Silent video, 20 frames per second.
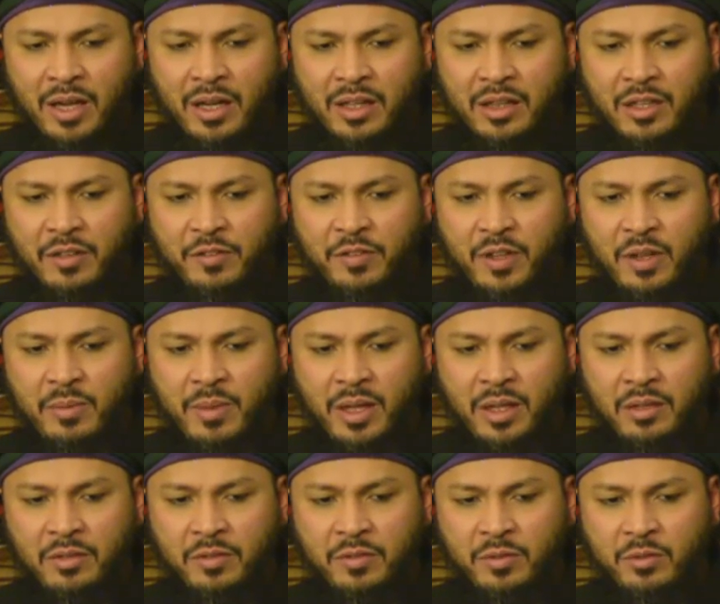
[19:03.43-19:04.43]
and the
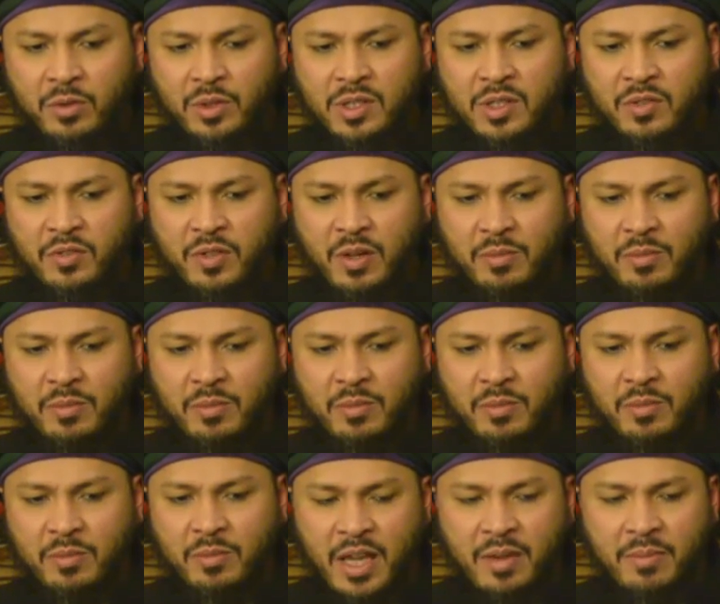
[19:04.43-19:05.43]
female was from the
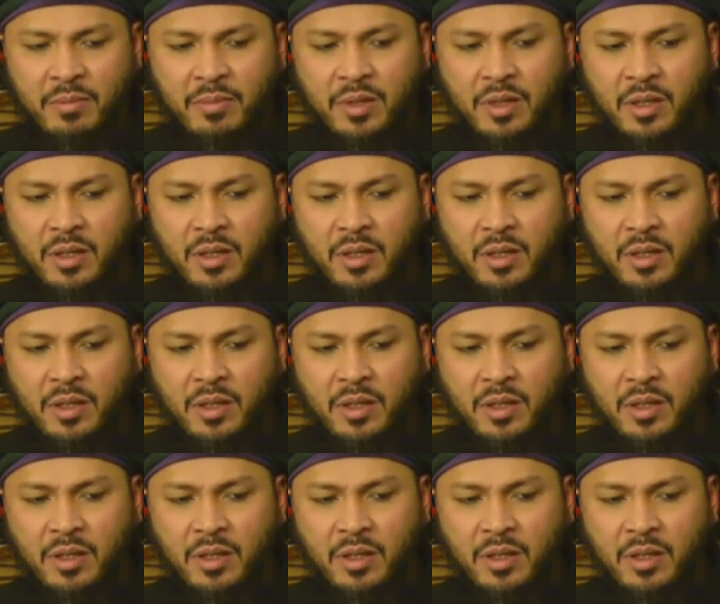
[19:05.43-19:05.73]
same,